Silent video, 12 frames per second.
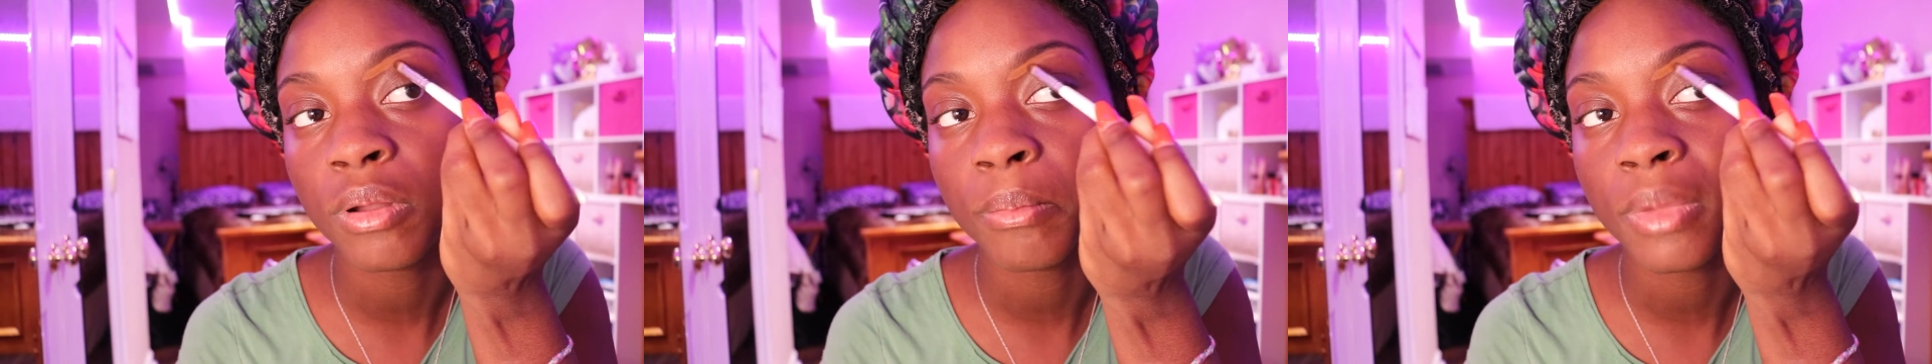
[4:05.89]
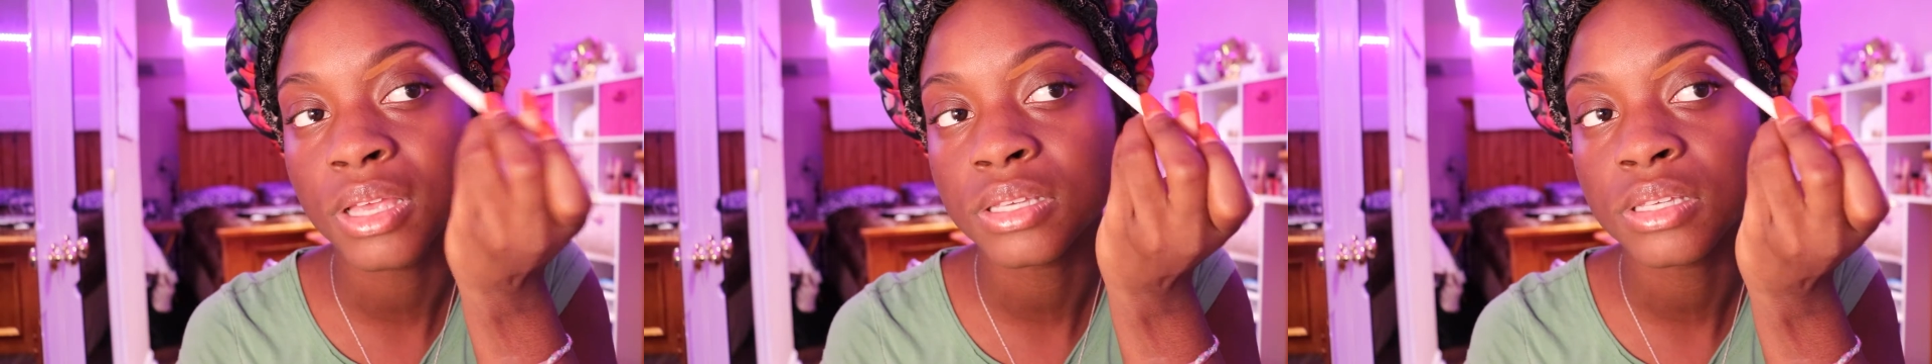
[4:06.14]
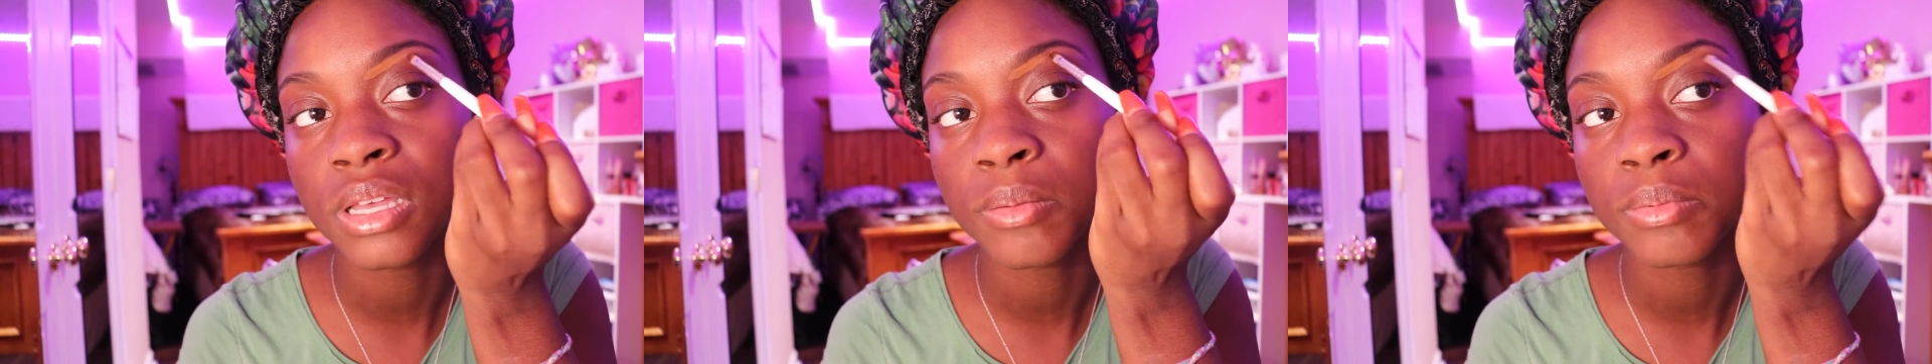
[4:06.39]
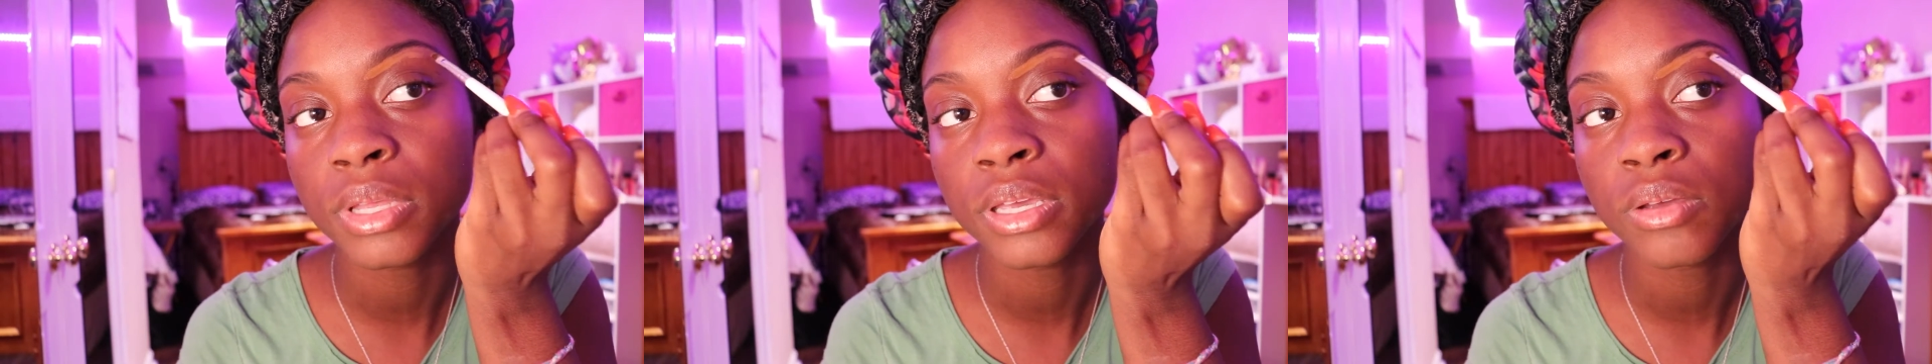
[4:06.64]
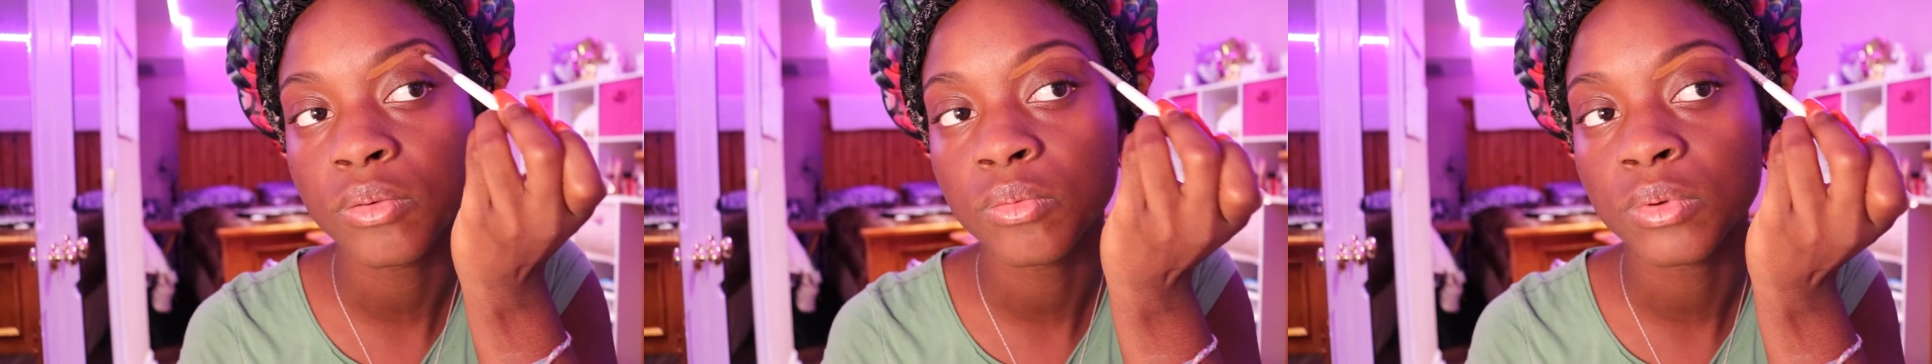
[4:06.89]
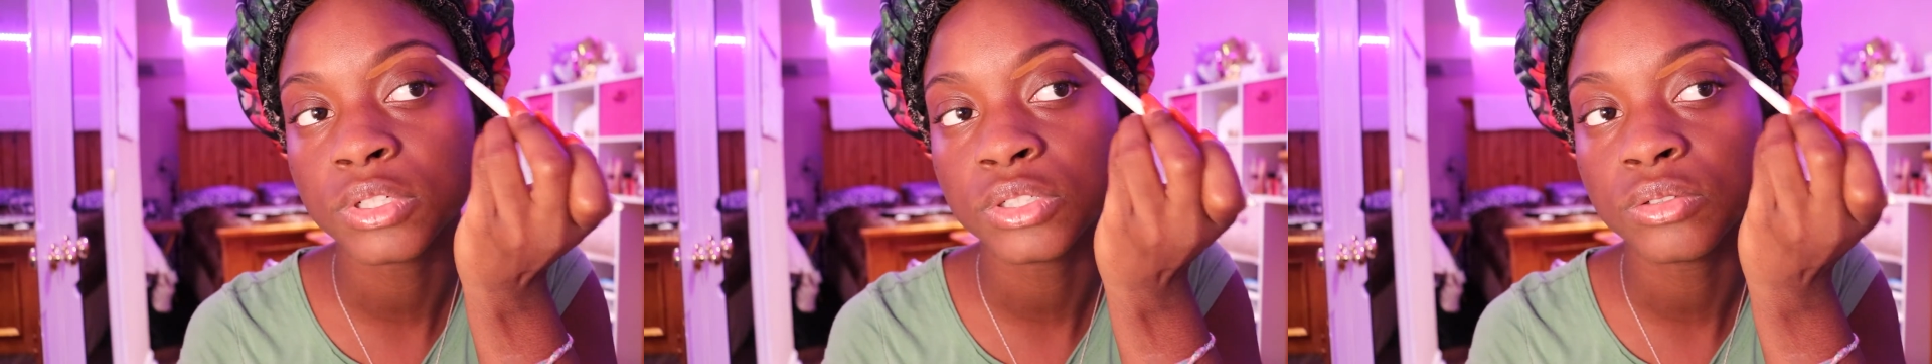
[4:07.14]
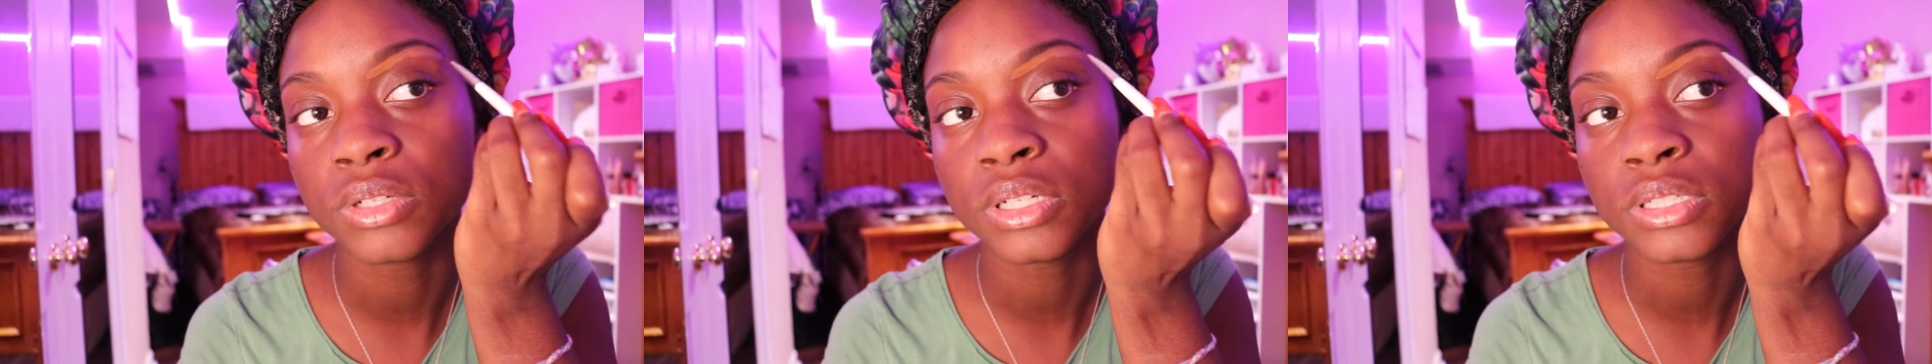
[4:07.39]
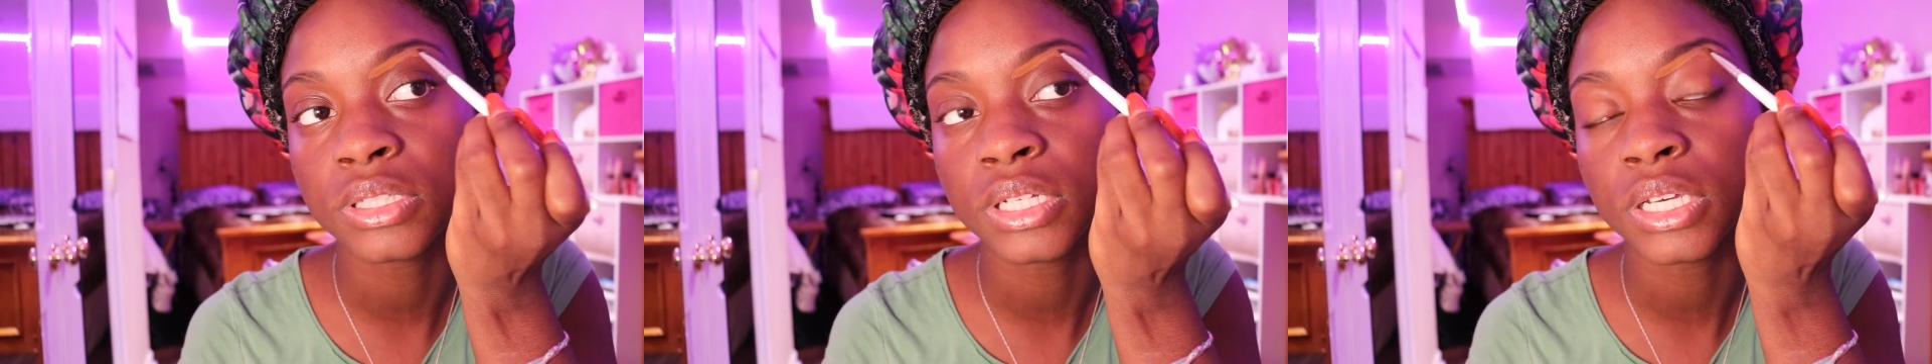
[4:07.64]
mess up like what you
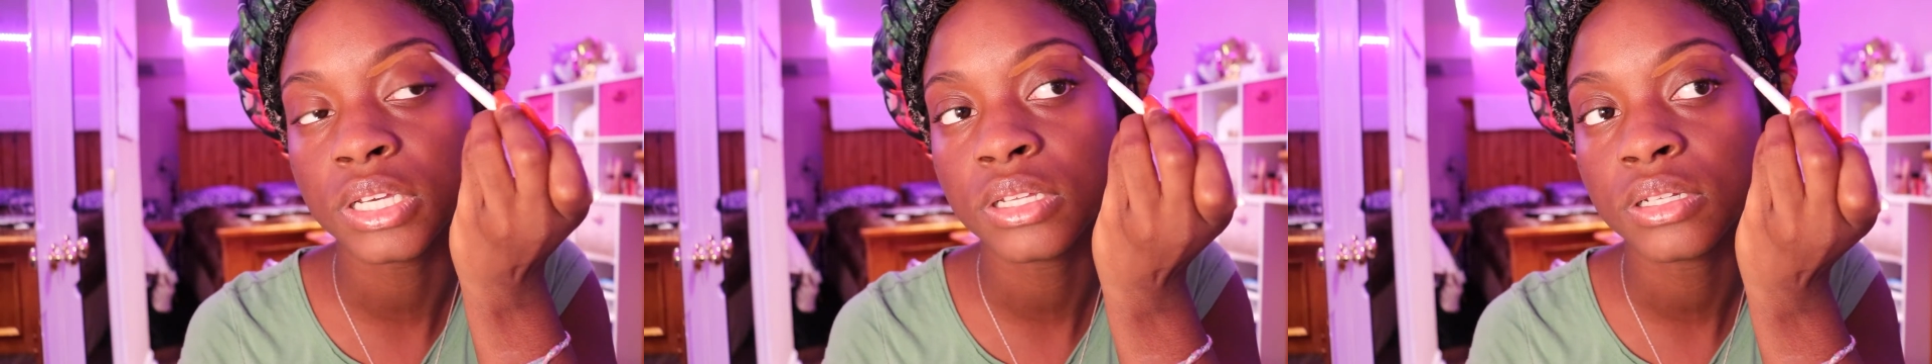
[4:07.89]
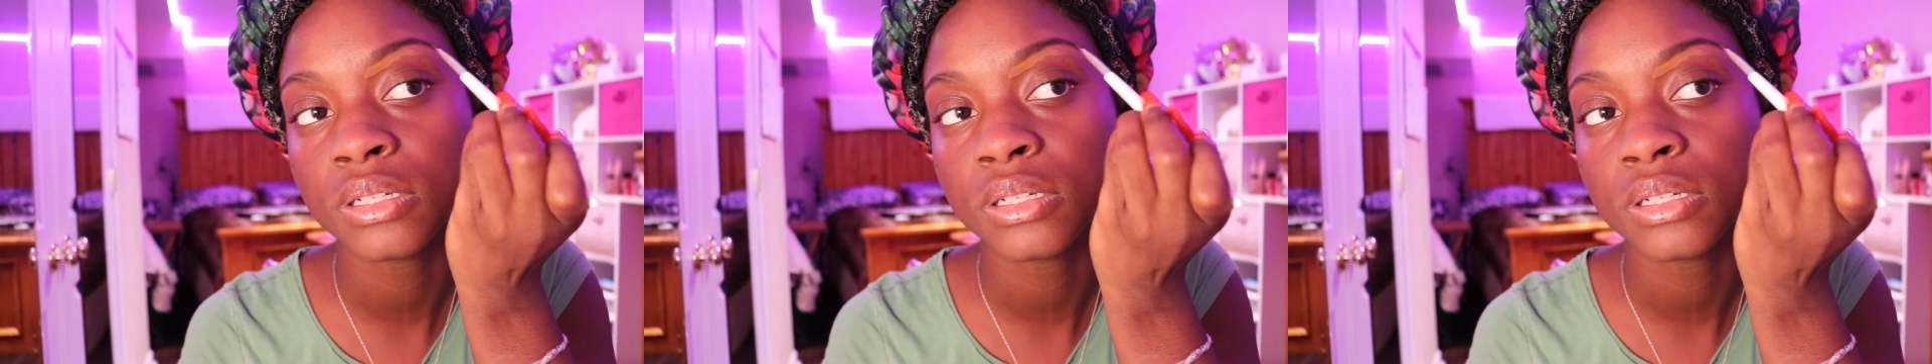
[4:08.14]
just did.